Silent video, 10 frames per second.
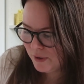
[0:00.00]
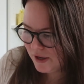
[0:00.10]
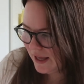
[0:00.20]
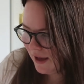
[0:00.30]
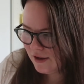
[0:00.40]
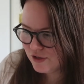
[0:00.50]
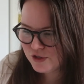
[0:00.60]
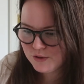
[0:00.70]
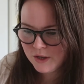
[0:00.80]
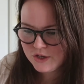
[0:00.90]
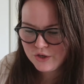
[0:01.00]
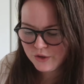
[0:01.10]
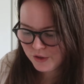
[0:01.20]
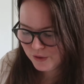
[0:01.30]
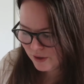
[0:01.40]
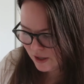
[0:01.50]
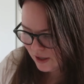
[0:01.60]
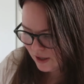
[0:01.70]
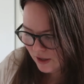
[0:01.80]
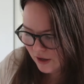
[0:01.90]
But yeah, I just thought I'd show you
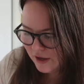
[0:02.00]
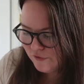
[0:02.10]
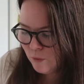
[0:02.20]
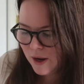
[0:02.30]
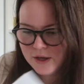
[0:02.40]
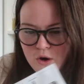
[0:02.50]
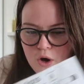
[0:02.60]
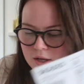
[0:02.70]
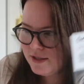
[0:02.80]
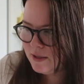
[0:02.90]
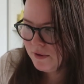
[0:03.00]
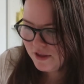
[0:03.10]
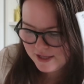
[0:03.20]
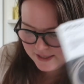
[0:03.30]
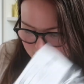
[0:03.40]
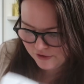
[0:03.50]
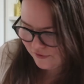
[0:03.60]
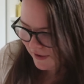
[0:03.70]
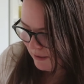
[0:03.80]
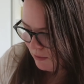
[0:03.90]
kind of what I got and some of the things that are
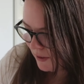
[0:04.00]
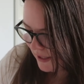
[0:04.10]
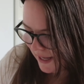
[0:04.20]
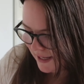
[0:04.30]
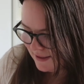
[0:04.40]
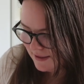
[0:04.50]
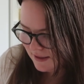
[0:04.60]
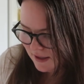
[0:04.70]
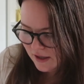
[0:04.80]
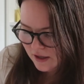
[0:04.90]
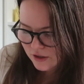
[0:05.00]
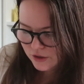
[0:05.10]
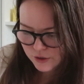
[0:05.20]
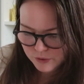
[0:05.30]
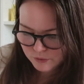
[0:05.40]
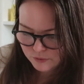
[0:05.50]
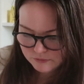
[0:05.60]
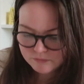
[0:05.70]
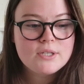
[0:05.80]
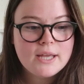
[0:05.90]
available in case you
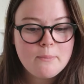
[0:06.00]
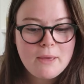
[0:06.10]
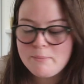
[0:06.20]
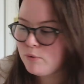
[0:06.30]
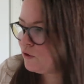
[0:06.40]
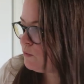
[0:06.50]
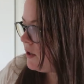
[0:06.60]
want to get a pegboard,